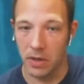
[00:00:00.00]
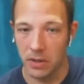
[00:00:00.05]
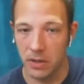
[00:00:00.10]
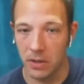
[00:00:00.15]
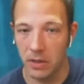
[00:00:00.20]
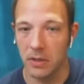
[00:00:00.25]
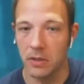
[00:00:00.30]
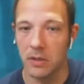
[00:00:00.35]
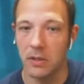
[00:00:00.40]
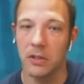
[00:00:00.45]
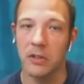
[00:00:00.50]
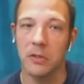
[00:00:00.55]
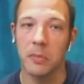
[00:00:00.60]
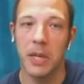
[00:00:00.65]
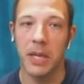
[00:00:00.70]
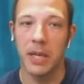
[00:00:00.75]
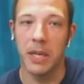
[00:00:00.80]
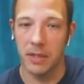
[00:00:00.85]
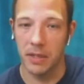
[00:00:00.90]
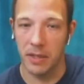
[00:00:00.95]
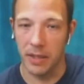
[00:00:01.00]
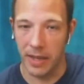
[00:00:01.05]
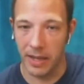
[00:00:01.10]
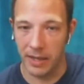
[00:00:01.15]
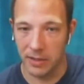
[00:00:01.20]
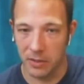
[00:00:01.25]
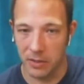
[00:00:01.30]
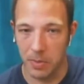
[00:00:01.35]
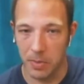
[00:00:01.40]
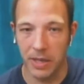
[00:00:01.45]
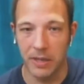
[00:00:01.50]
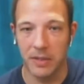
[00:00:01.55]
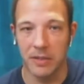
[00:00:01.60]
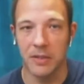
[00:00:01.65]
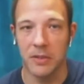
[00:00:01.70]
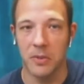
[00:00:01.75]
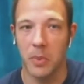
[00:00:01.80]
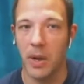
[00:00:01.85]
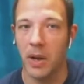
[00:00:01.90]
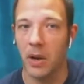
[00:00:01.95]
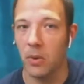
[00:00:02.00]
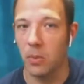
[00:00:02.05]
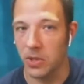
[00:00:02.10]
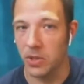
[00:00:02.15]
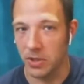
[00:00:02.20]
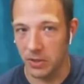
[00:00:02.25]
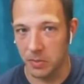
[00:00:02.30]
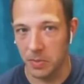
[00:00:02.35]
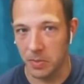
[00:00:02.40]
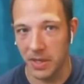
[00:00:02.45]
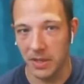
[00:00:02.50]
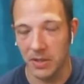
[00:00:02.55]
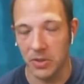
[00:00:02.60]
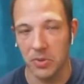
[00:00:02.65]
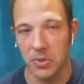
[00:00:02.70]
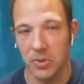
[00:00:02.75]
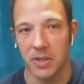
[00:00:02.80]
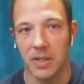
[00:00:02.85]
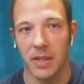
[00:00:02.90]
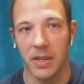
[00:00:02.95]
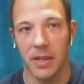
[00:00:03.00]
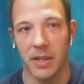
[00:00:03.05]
to speak into that space as well, which has been interesting.